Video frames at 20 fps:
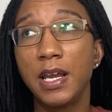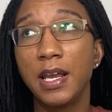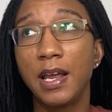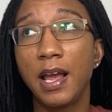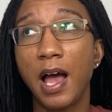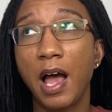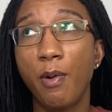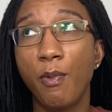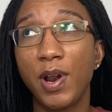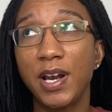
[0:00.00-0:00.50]

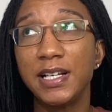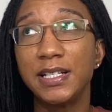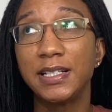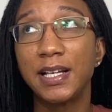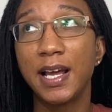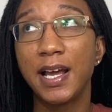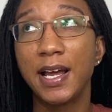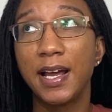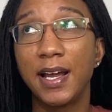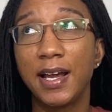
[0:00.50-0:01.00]
I want to
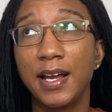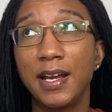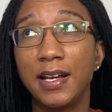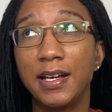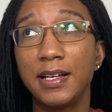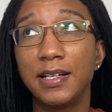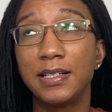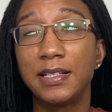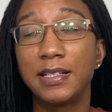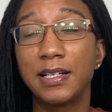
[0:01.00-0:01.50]

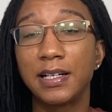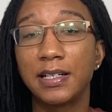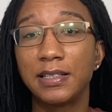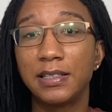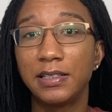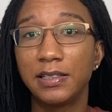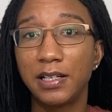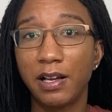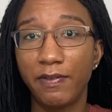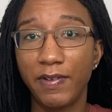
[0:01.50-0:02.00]
say 6
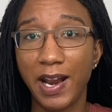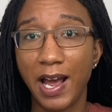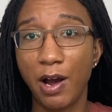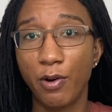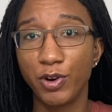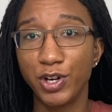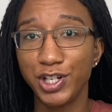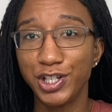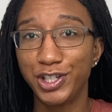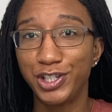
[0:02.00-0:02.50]
to 7
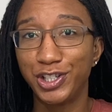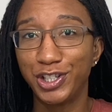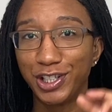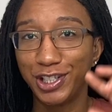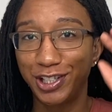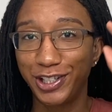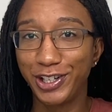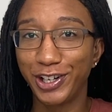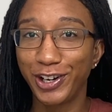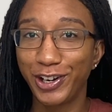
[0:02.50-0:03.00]
hours
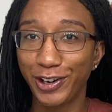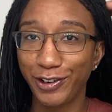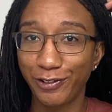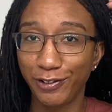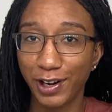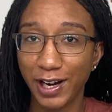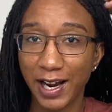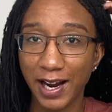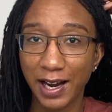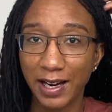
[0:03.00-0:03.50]
just to
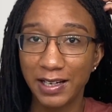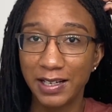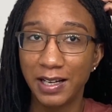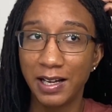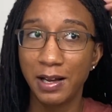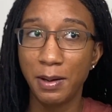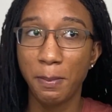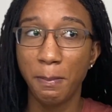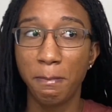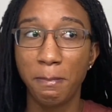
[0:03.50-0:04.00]
correct
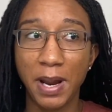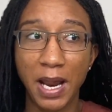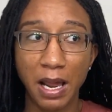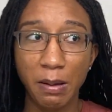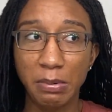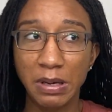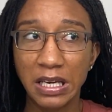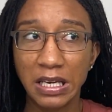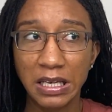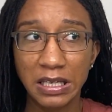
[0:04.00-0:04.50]

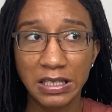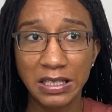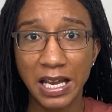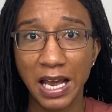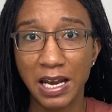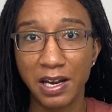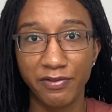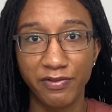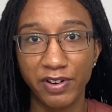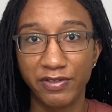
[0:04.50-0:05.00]
maybe
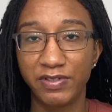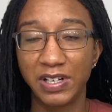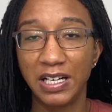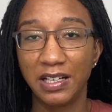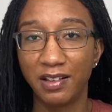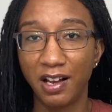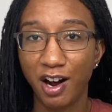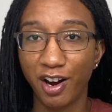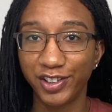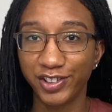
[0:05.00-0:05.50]
10 to 15
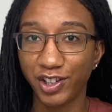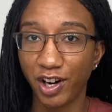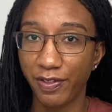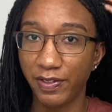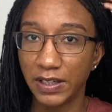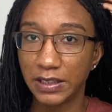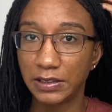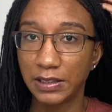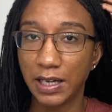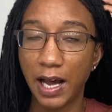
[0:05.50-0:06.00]
locks on
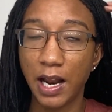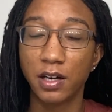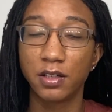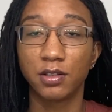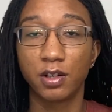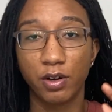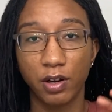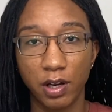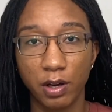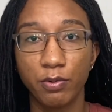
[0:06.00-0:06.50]
this side.
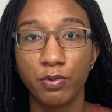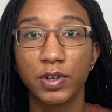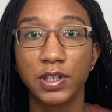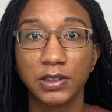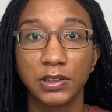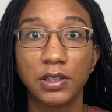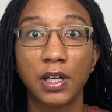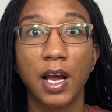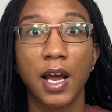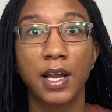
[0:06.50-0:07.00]
So it
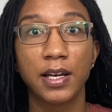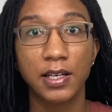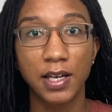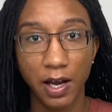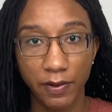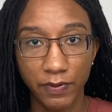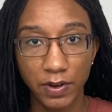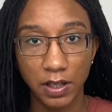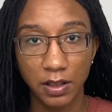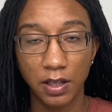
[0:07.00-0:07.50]
was
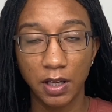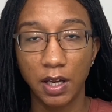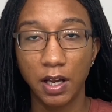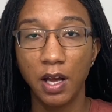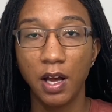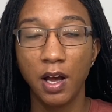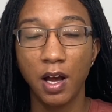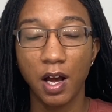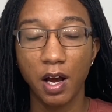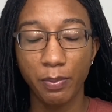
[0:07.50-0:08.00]
definitely
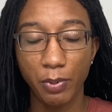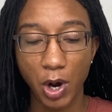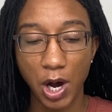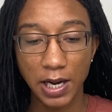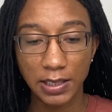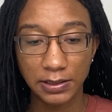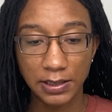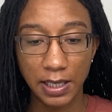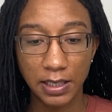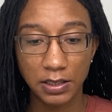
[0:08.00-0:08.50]
a
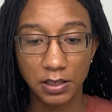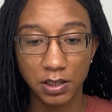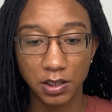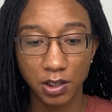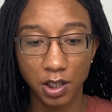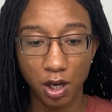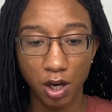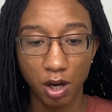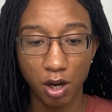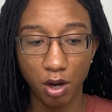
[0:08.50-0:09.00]
process.
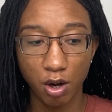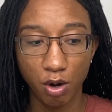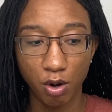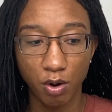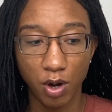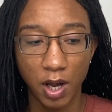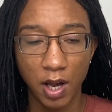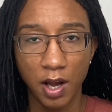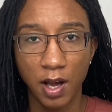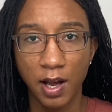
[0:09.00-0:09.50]

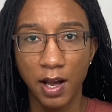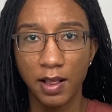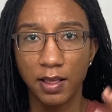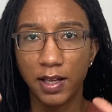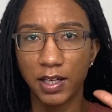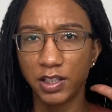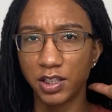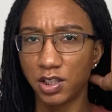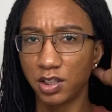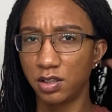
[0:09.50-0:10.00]
So
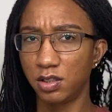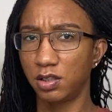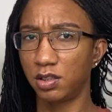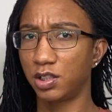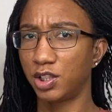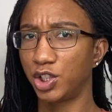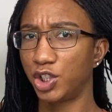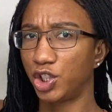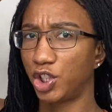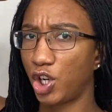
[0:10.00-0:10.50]
let's
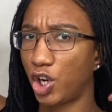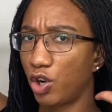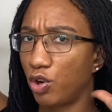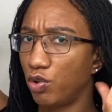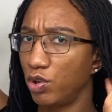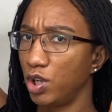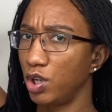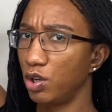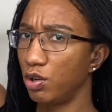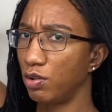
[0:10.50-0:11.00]
show
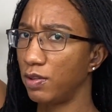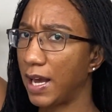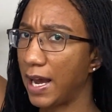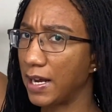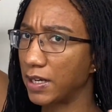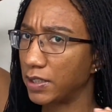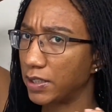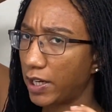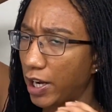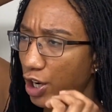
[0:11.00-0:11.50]
you
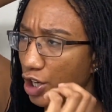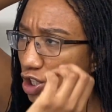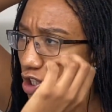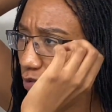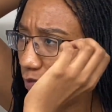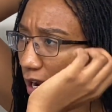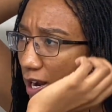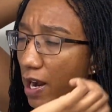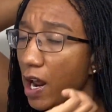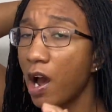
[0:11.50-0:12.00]
that section
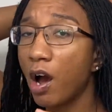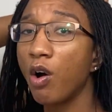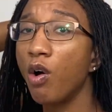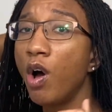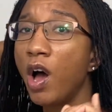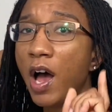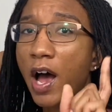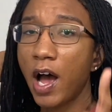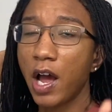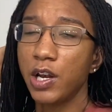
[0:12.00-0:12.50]
right now.
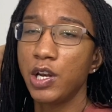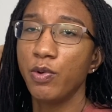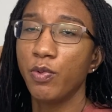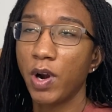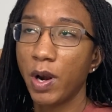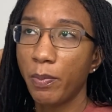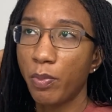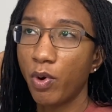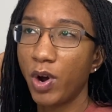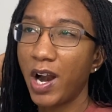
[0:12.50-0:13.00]
I do
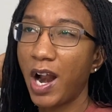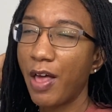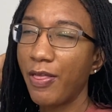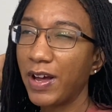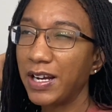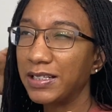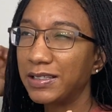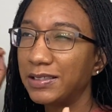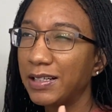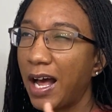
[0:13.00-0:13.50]
want to point out that
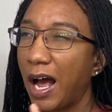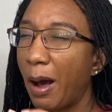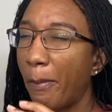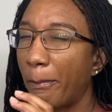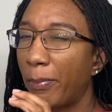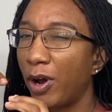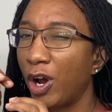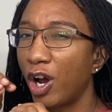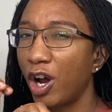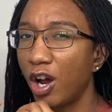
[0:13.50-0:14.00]
it's not
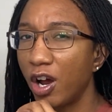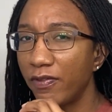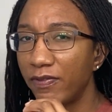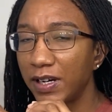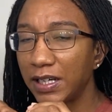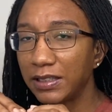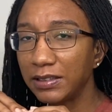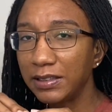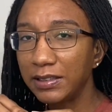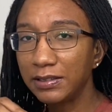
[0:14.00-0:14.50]

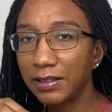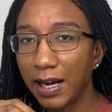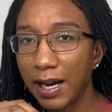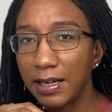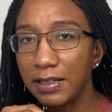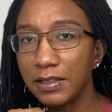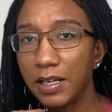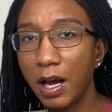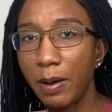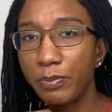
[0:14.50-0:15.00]
perfectly
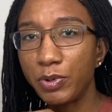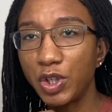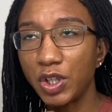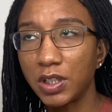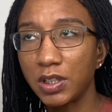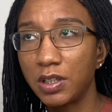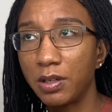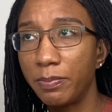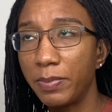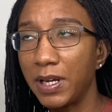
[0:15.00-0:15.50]
lined up
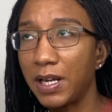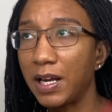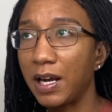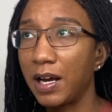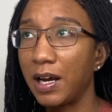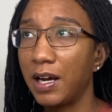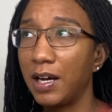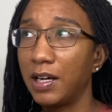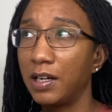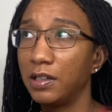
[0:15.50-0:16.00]
just
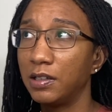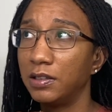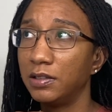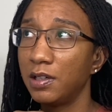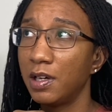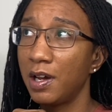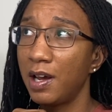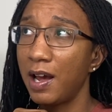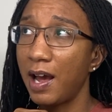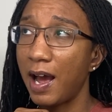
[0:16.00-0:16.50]
because
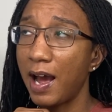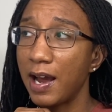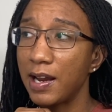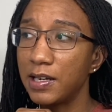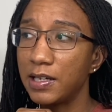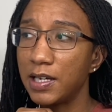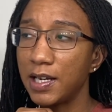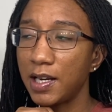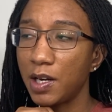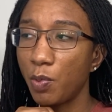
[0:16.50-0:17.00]
I
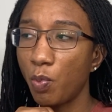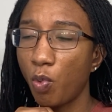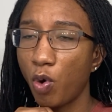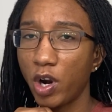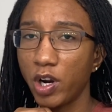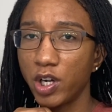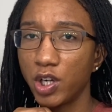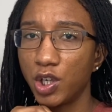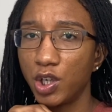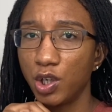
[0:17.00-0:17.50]
didn't
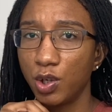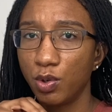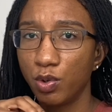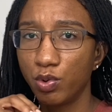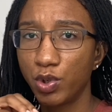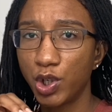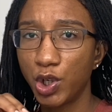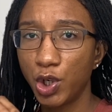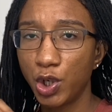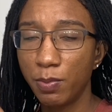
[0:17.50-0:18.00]
want
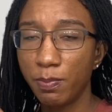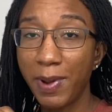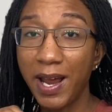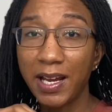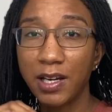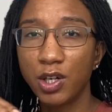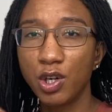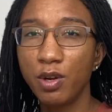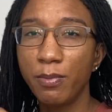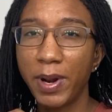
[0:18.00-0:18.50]
to
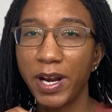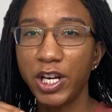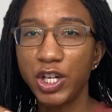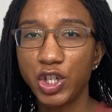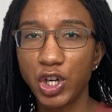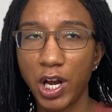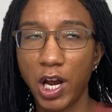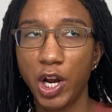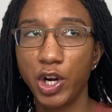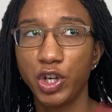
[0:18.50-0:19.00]
make too many
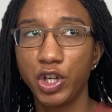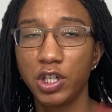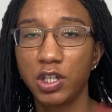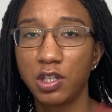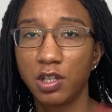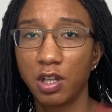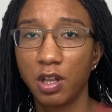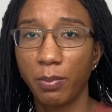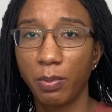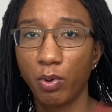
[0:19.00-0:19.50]
changes
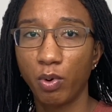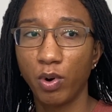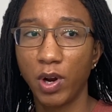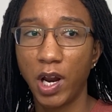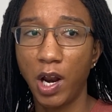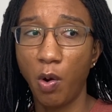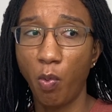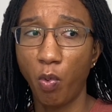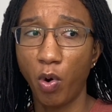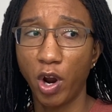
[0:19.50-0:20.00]
to the
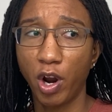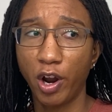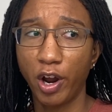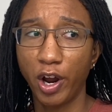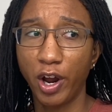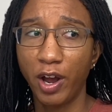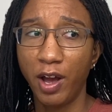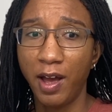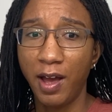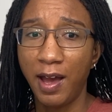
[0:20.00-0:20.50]
point
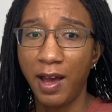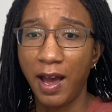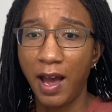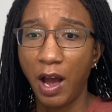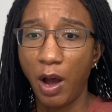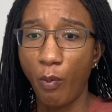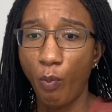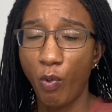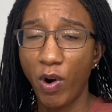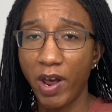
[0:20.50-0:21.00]
where
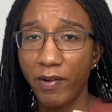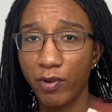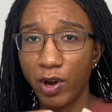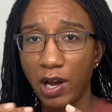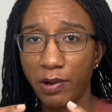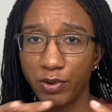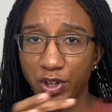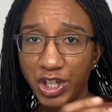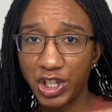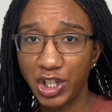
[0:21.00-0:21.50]
whatever I
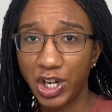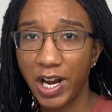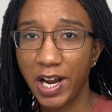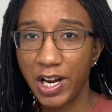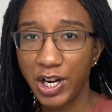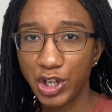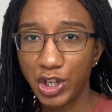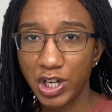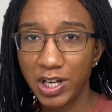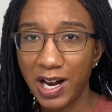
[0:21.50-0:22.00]
was
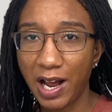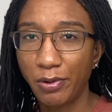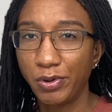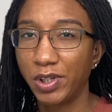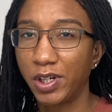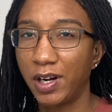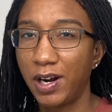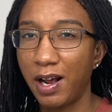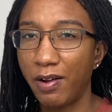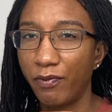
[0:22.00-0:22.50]
changing, I was
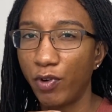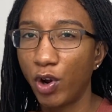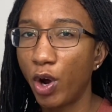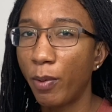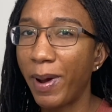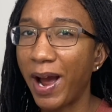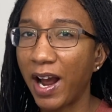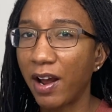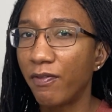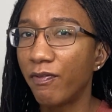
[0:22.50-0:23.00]
gonna have to go
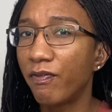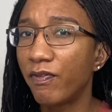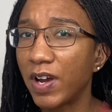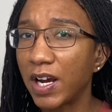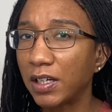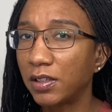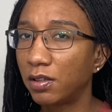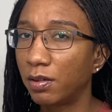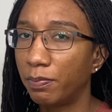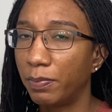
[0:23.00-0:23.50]
back and
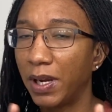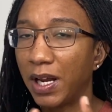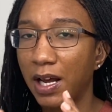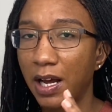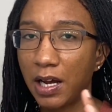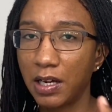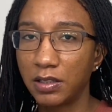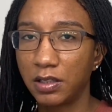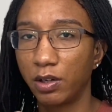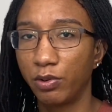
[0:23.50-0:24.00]
fix
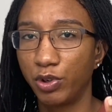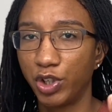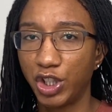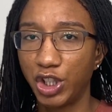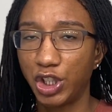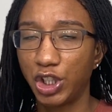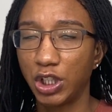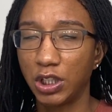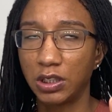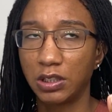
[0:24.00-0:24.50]
because it was
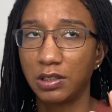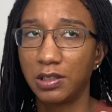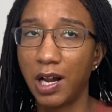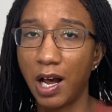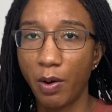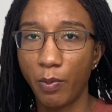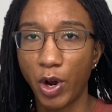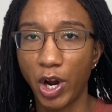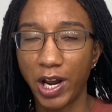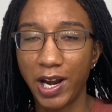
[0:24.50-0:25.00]
just
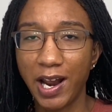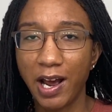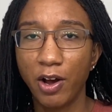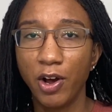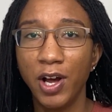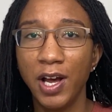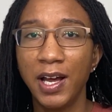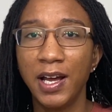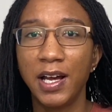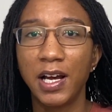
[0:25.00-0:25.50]
not working out.
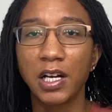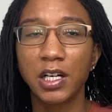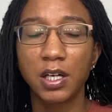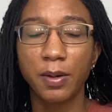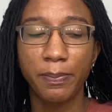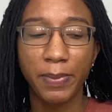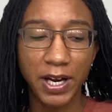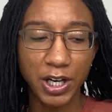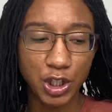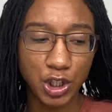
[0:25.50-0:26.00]

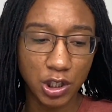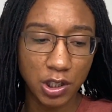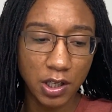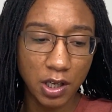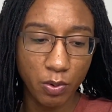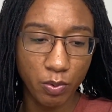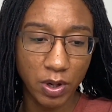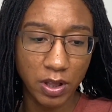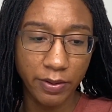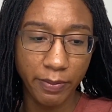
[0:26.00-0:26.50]
Especially
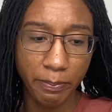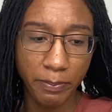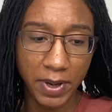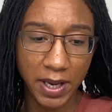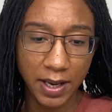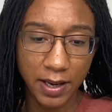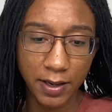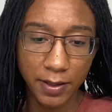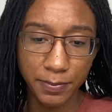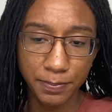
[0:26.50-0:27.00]
with
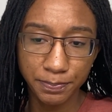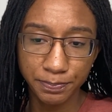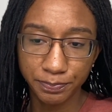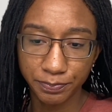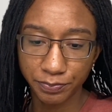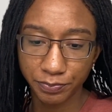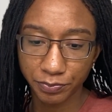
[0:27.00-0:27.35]
me,